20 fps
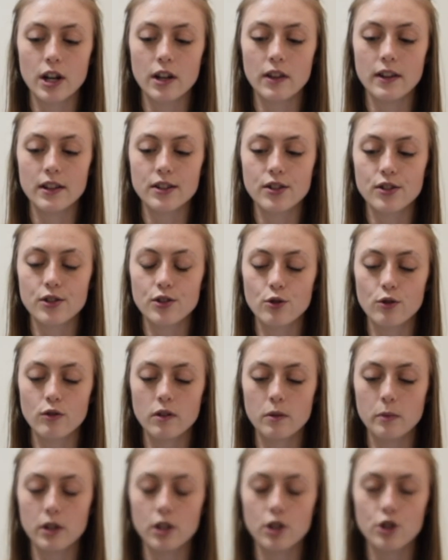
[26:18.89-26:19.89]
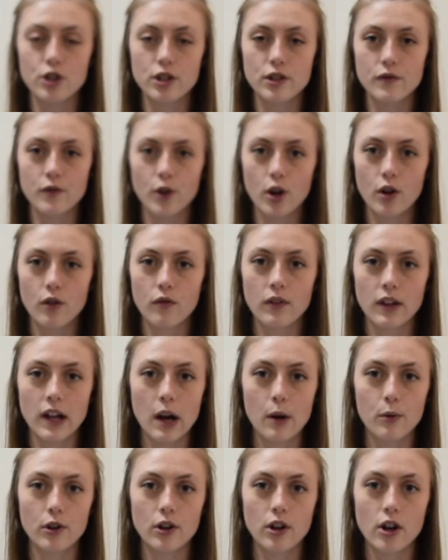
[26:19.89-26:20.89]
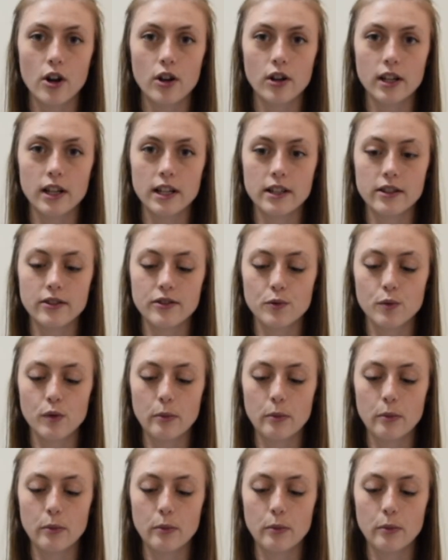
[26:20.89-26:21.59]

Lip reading: and this is going to be just for our flower gardens.